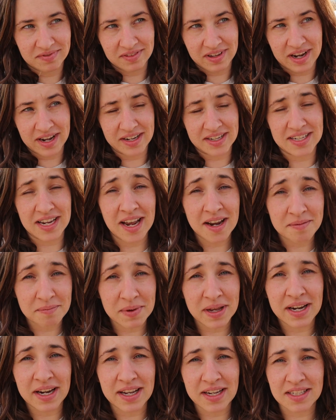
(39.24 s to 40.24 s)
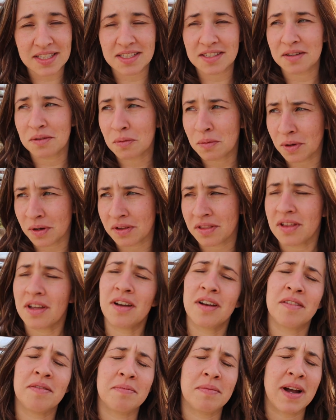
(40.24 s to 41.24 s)
like 10 minutes worth
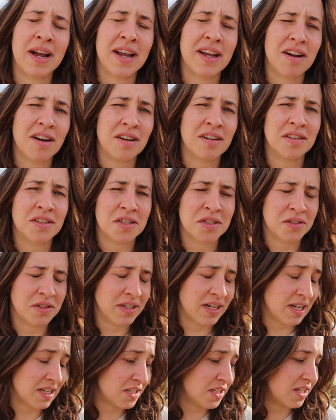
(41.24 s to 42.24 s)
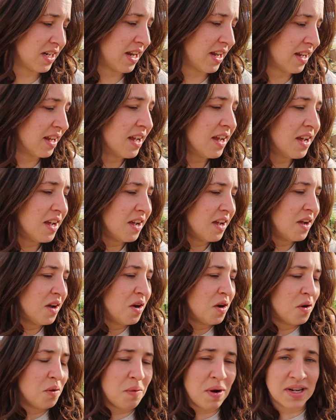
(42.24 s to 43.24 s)
of my garden tour yesterday,
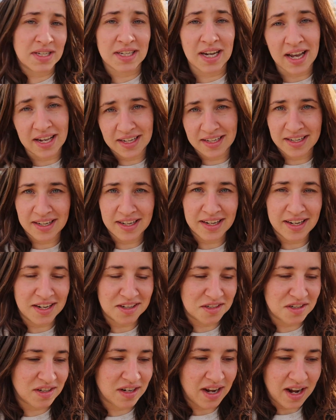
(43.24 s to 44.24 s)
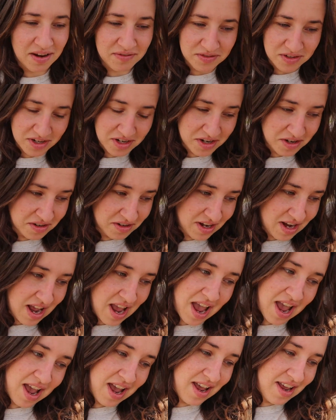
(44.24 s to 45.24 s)
went to edit it yesterday afternoon,
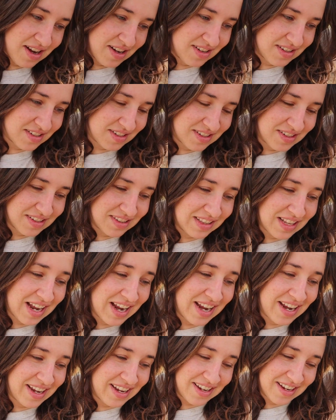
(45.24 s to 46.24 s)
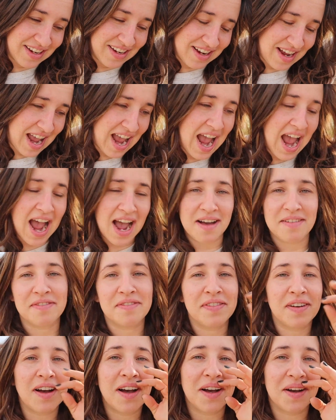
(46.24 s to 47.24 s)
and like
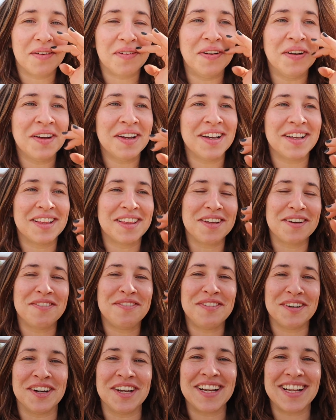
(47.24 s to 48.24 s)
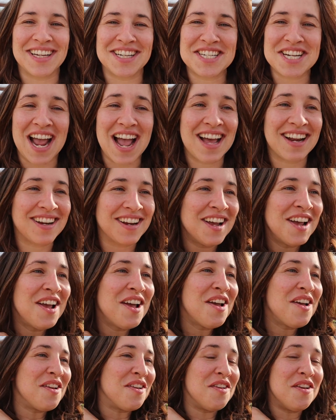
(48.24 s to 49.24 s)
half of the footage had
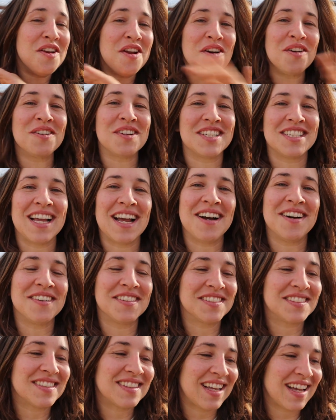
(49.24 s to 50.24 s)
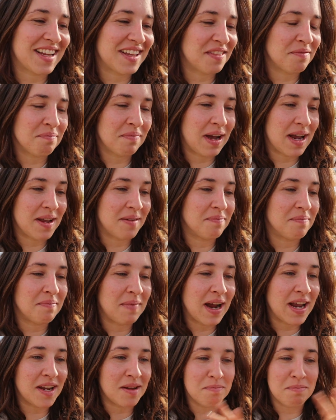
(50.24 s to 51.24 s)
no sound, like my
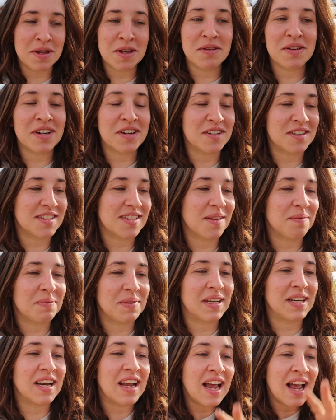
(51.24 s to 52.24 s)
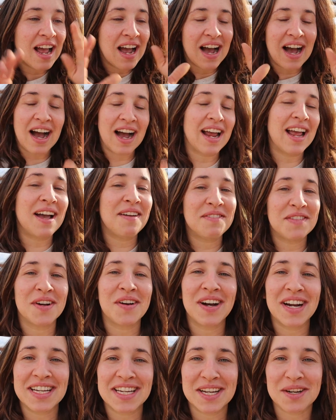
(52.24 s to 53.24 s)
mic muted or something. I have
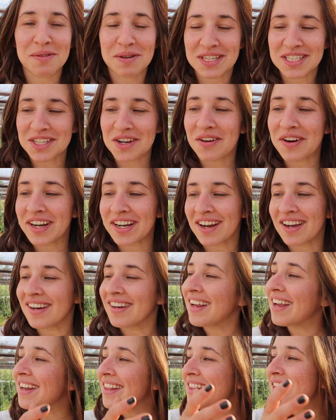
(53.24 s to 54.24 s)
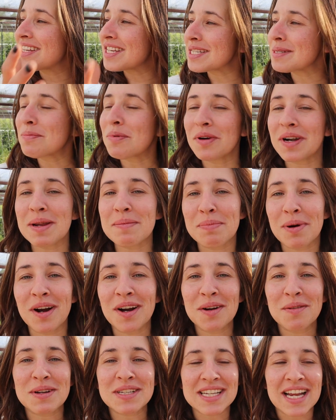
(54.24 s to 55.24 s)
no idea what's going on. And the disappointing
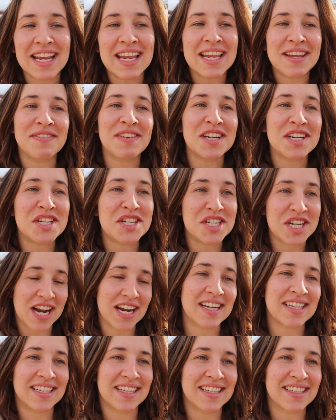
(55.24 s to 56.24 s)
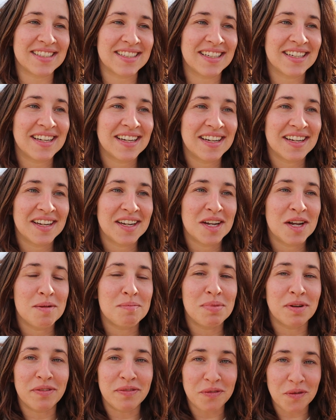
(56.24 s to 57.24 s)
part was I even checked it
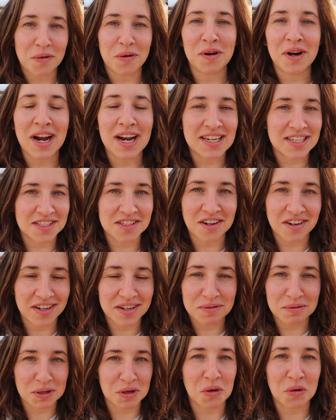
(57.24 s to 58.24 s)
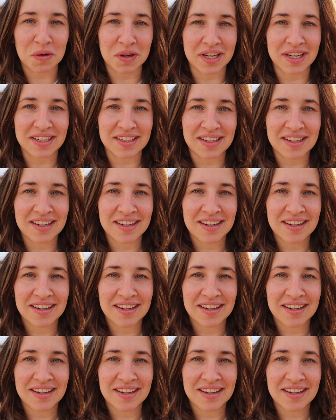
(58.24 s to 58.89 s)
before I started recording.